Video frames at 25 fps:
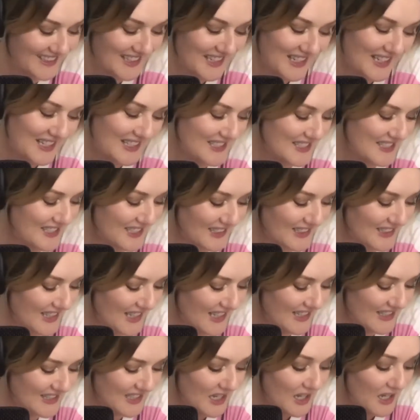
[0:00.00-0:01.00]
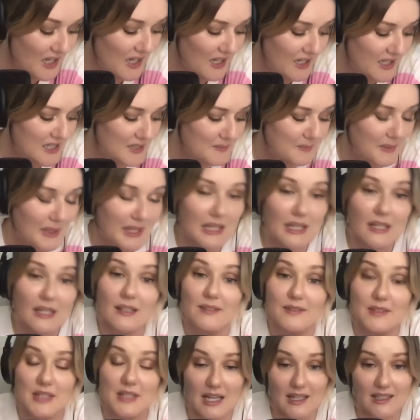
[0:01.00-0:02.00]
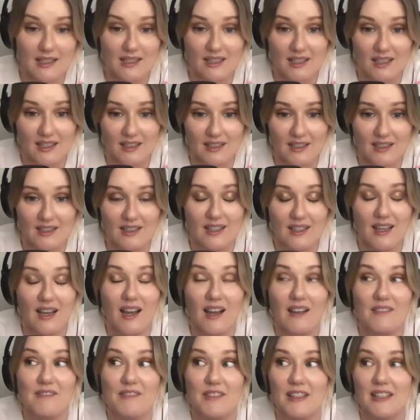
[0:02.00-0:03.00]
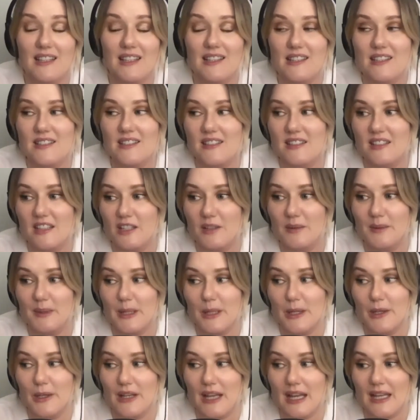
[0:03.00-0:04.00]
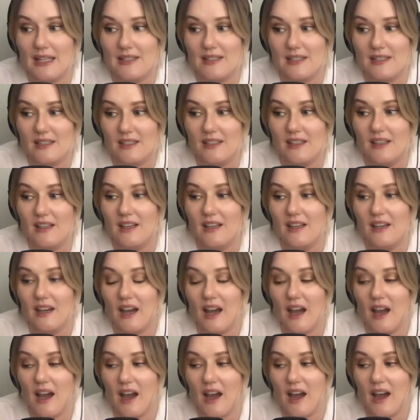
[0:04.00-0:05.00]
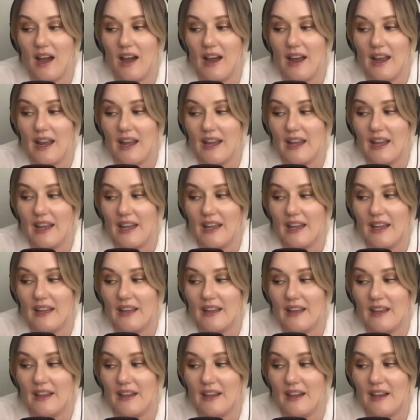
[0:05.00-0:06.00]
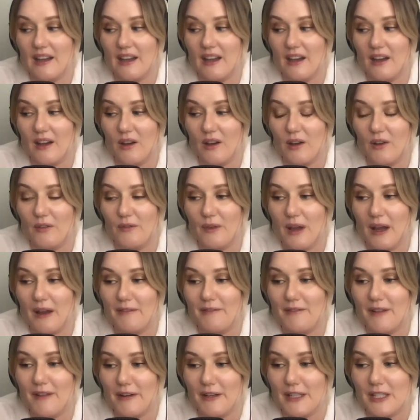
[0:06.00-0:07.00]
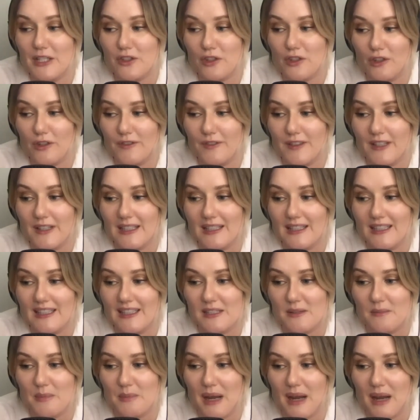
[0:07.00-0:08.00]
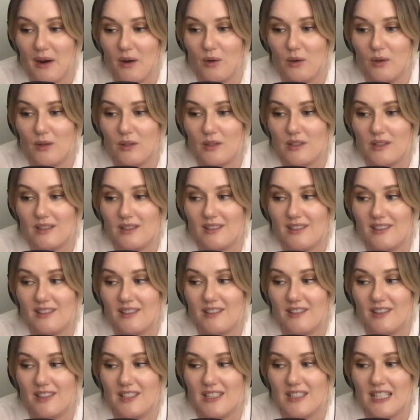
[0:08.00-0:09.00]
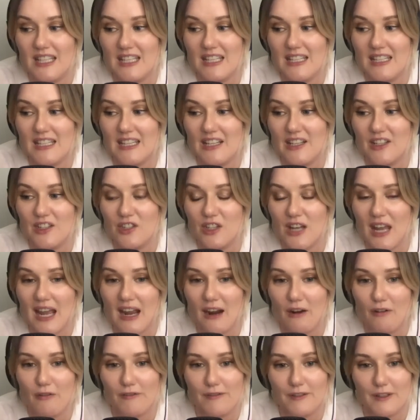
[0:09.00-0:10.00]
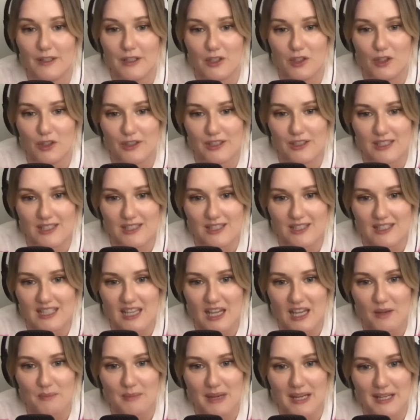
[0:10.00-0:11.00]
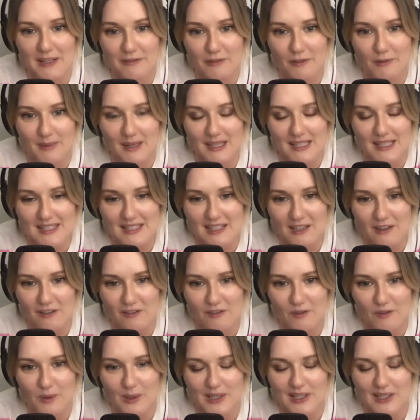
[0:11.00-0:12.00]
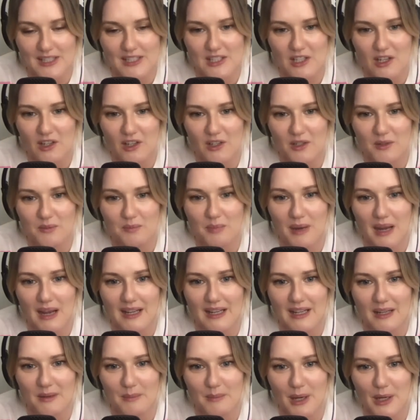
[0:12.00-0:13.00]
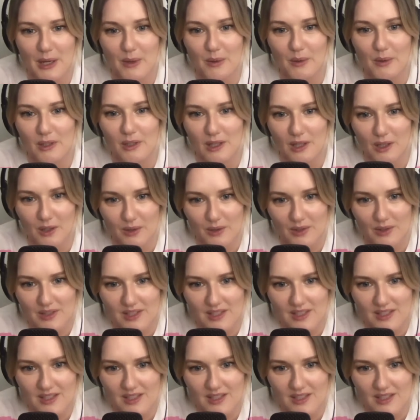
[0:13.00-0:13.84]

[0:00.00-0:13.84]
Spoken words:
Still does. Speaking of Technicolor, I feel like this is going to be a good answer. I have very strong feelings about the teenage outfit choices that I made for myself when I started buying my own clothes.